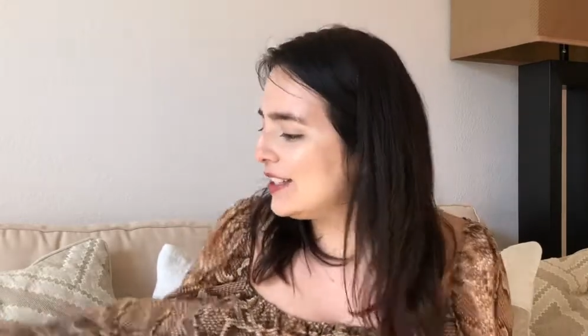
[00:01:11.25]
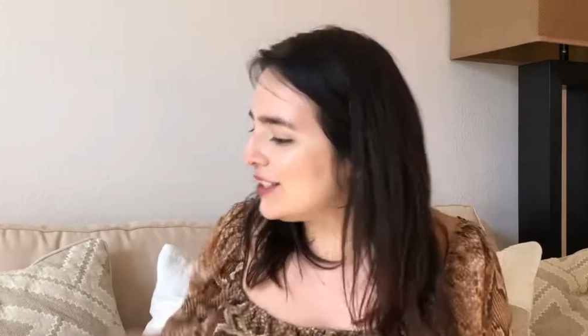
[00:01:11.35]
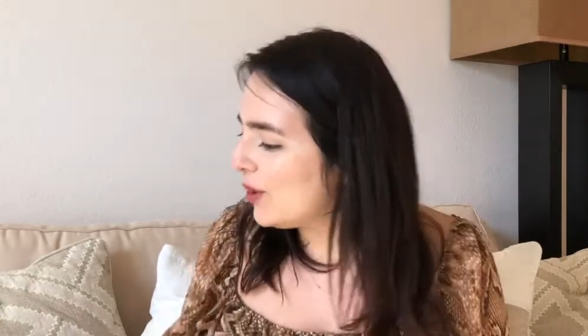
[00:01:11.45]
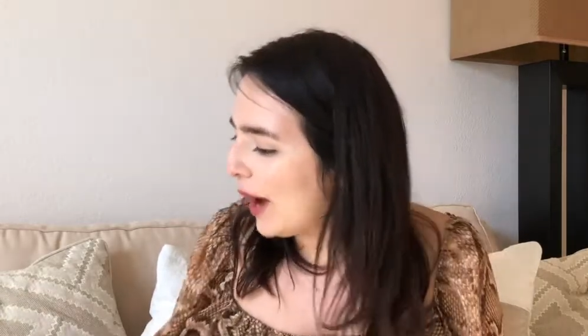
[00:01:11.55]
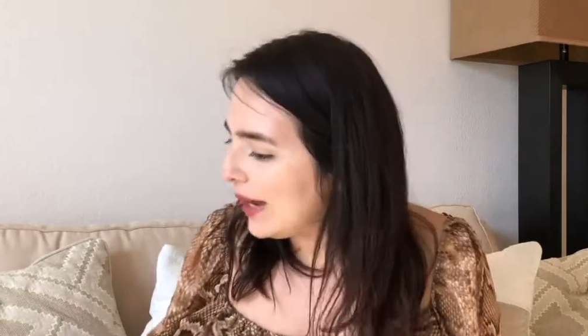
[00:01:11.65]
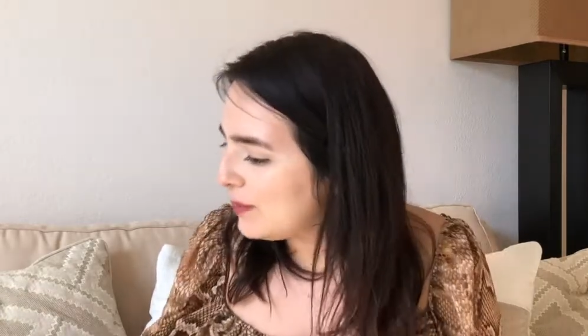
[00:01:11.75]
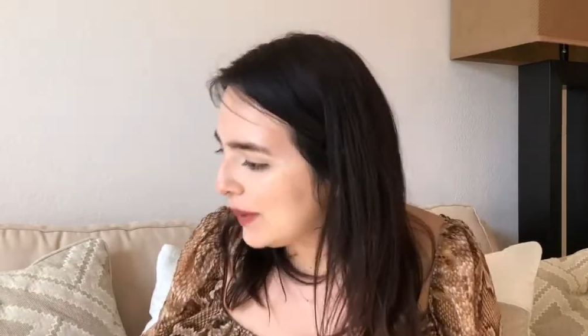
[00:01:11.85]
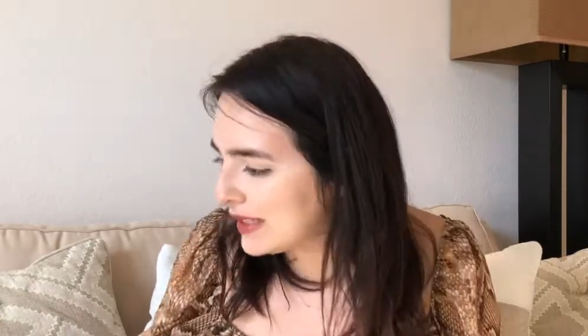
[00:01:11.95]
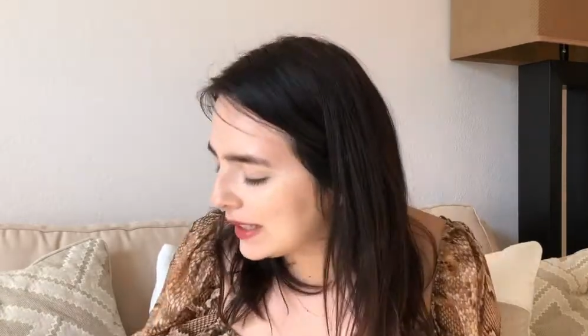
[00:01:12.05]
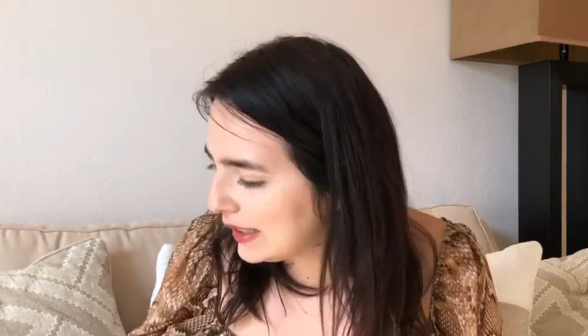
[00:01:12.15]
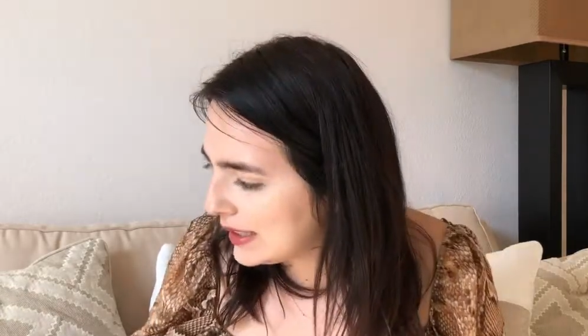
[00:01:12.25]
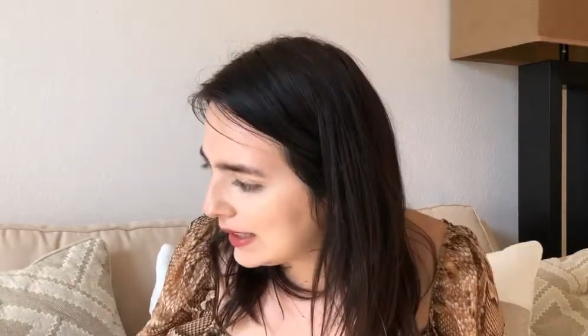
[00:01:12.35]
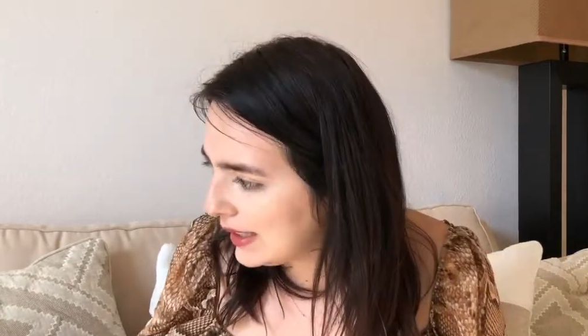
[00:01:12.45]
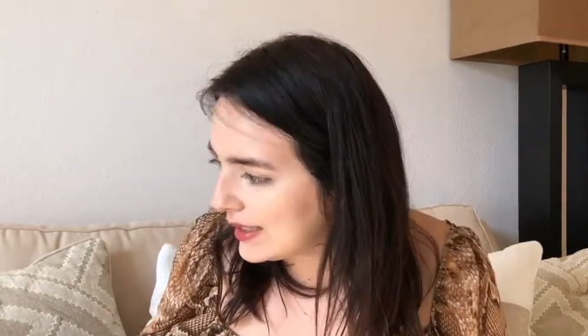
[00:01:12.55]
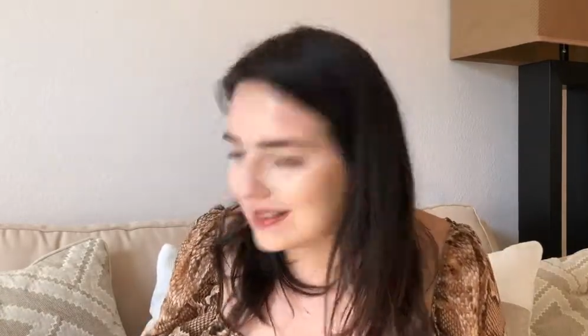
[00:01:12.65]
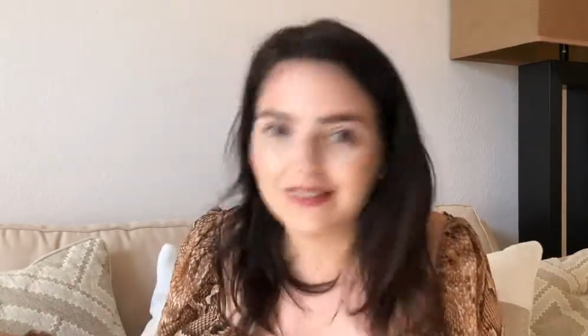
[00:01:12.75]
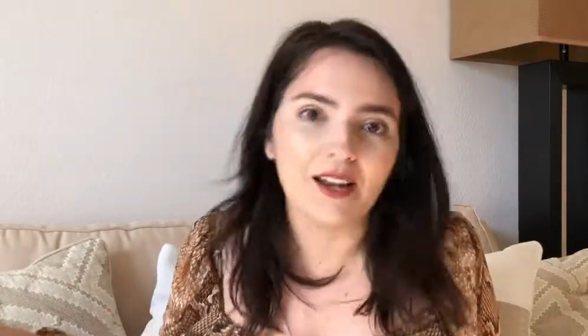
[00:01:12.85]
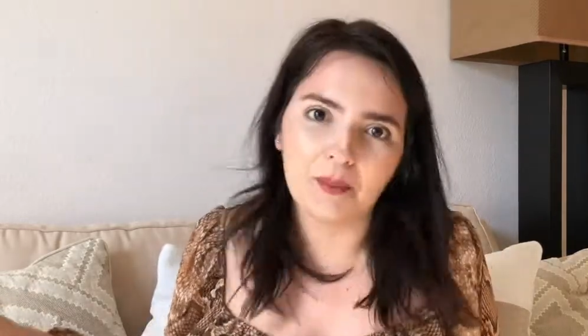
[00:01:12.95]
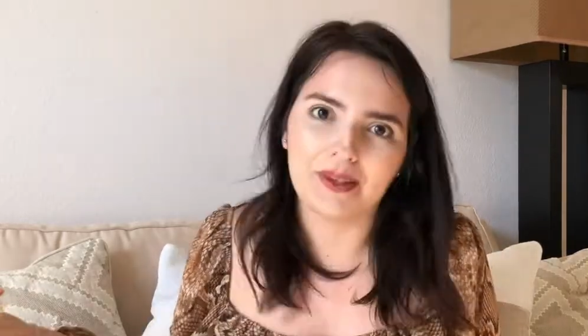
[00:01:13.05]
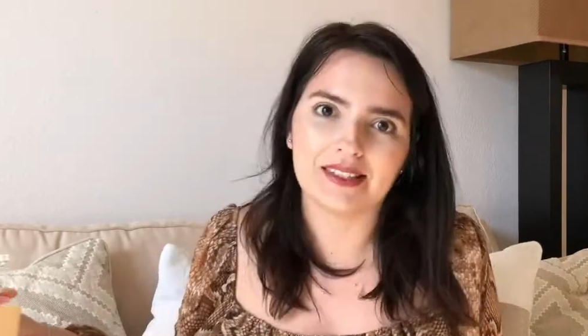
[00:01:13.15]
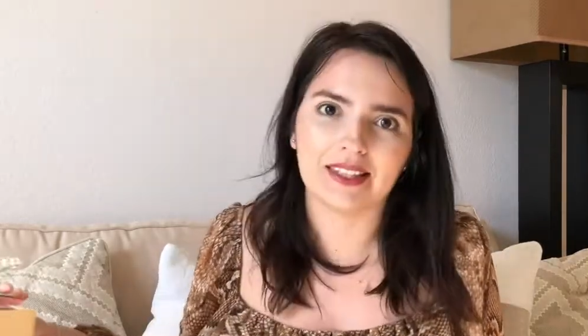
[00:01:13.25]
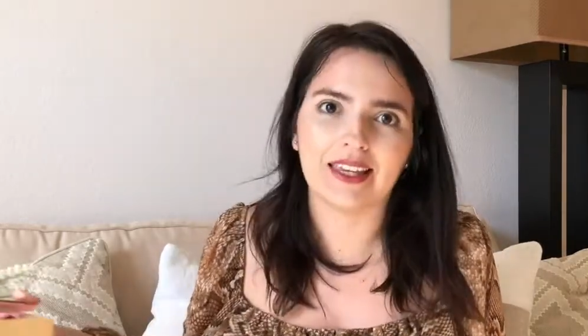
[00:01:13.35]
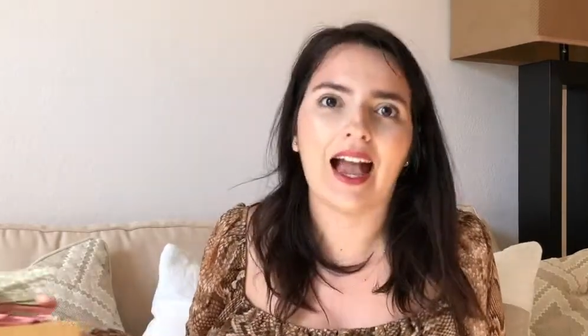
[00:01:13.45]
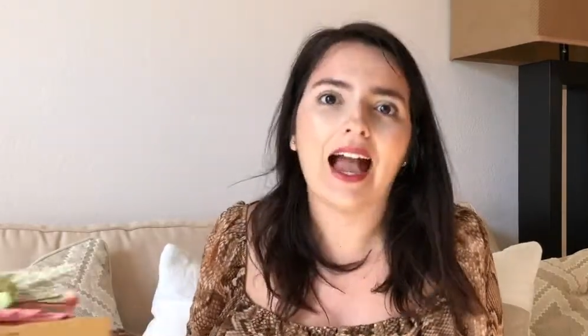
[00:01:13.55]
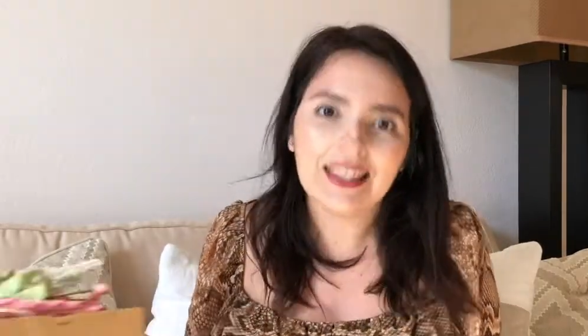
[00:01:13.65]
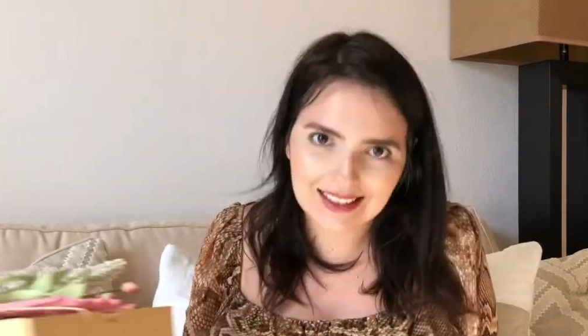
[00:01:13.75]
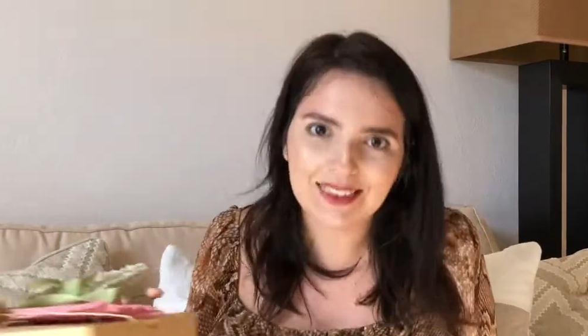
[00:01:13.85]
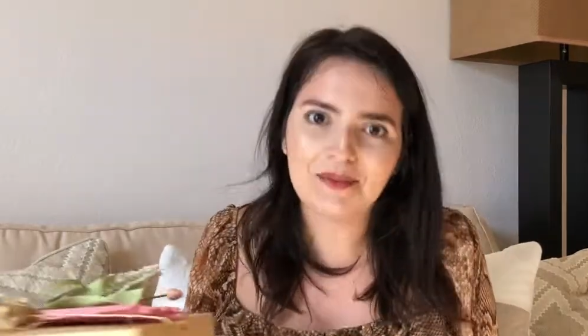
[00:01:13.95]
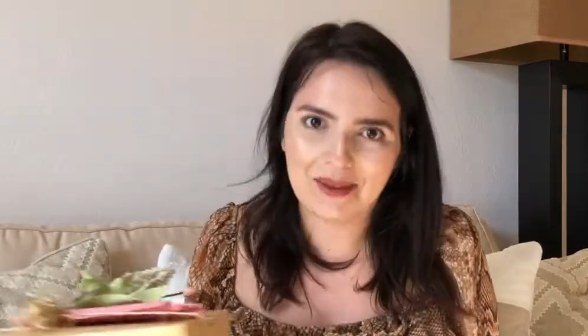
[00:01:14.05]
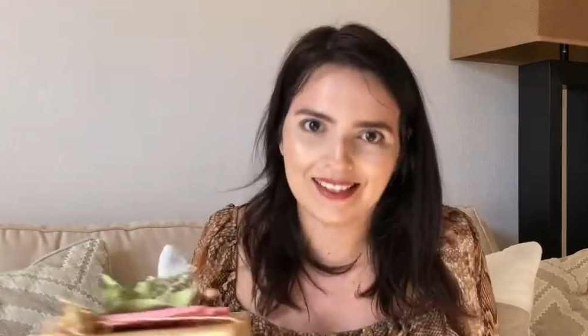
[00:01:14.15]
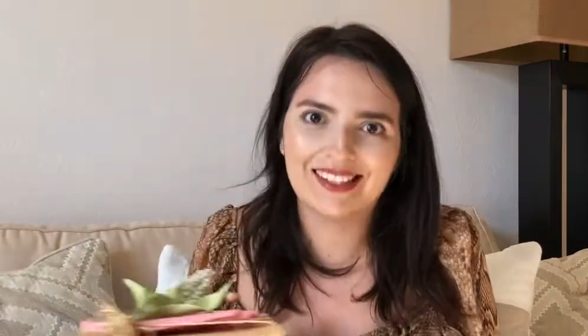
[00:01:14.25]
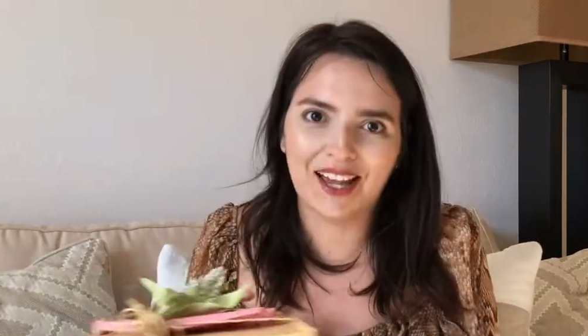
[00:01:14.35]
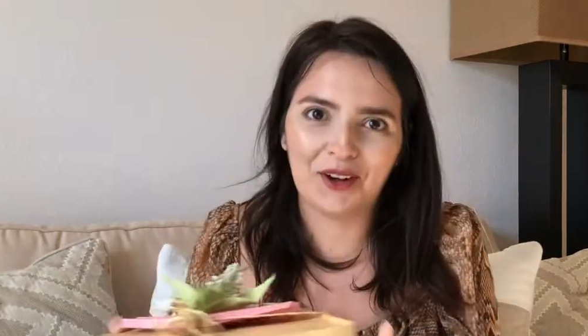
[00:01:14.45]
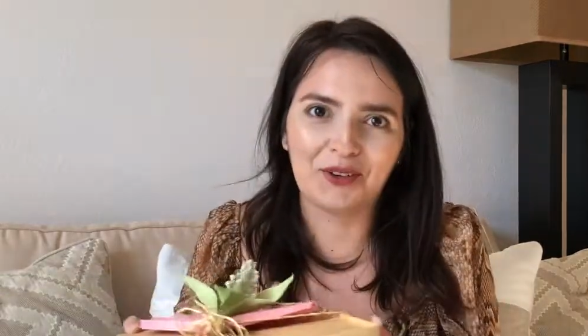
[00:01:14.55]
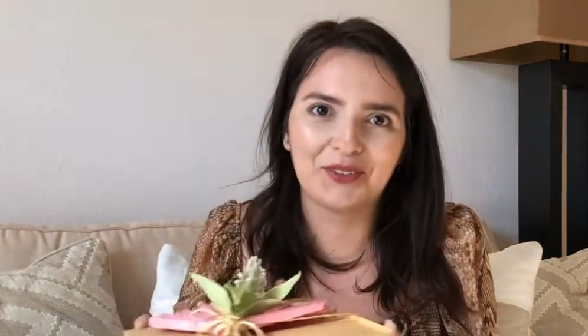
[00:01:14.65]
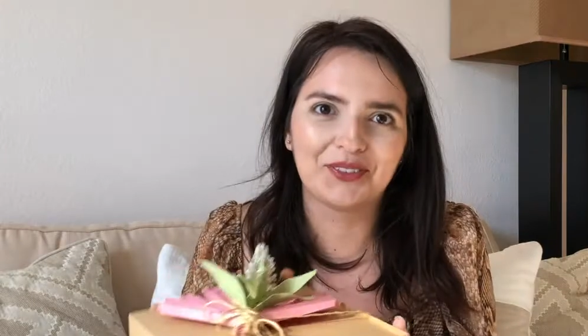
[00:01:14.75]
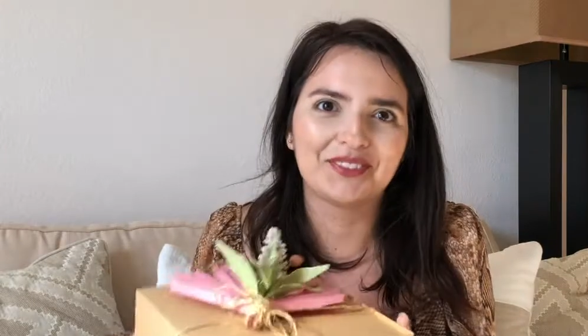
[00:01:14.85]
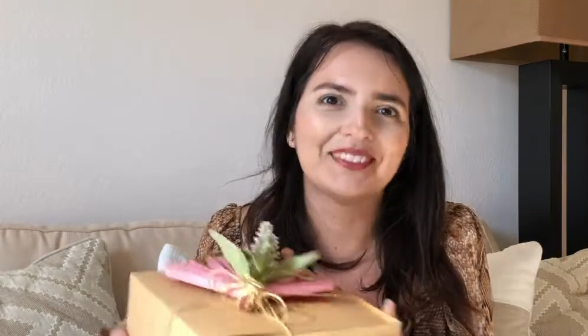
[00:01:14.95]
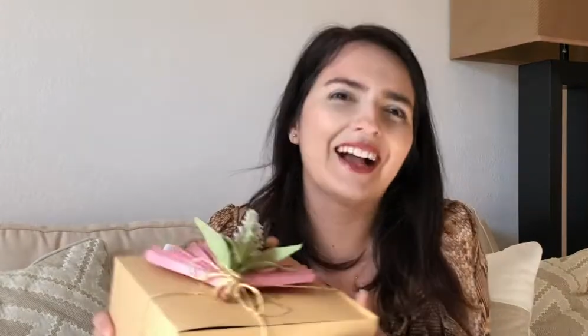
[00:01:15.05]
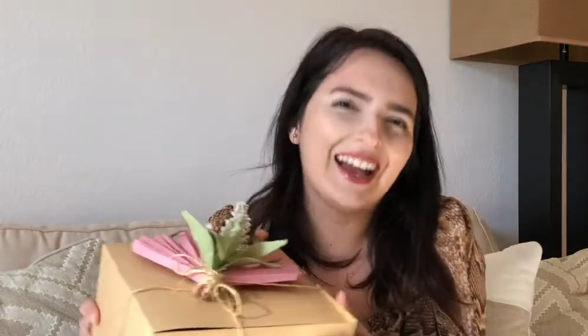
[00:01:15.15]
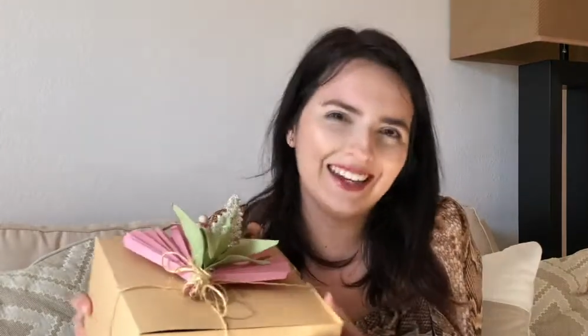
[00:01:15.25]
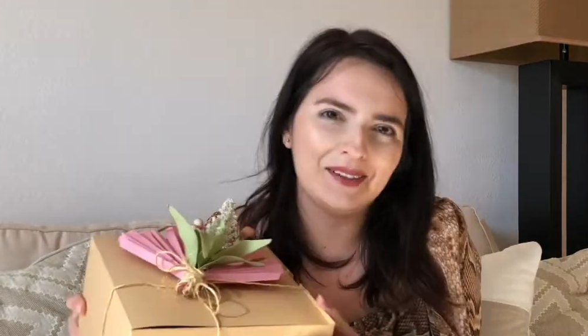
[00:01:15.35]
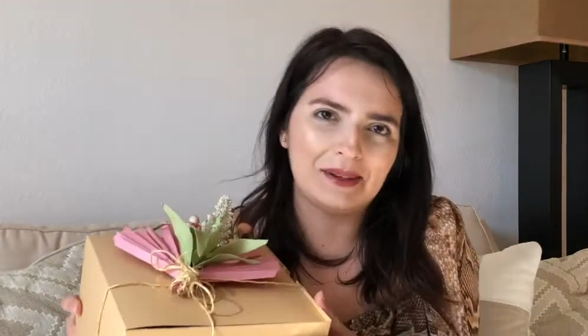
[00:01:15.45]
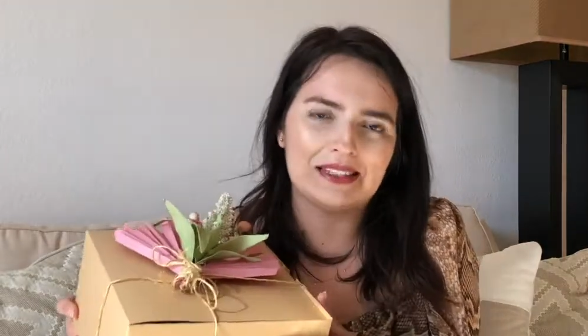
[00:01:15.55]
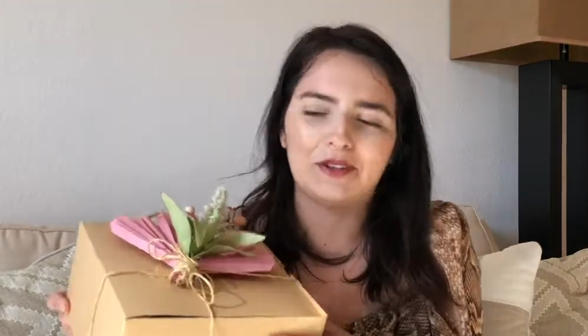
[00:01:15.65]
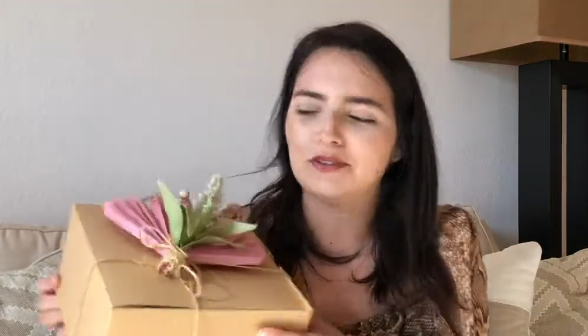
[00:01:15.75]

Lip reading: So I basically did these, not basically, I did them myself. I did them myself.